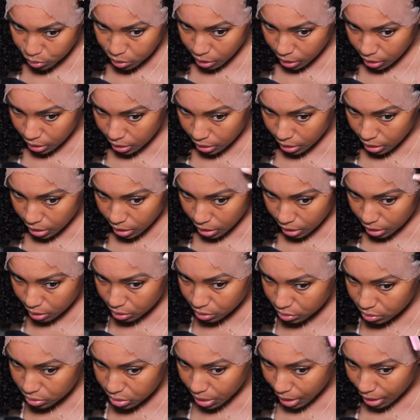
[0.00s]
tiny
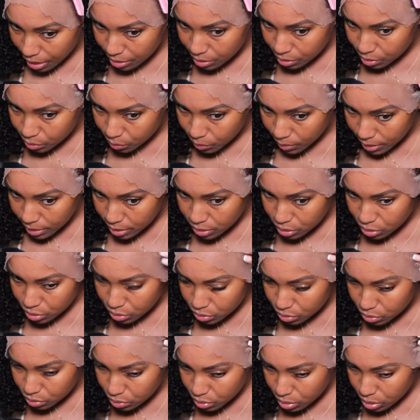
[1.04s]
hairs out of the way
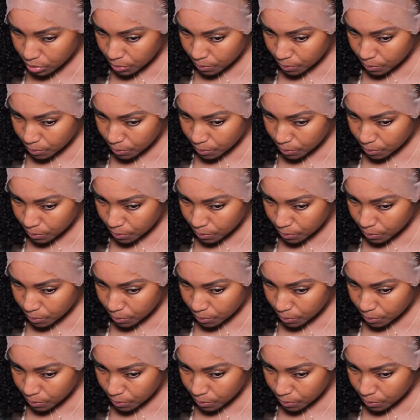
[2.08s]
too.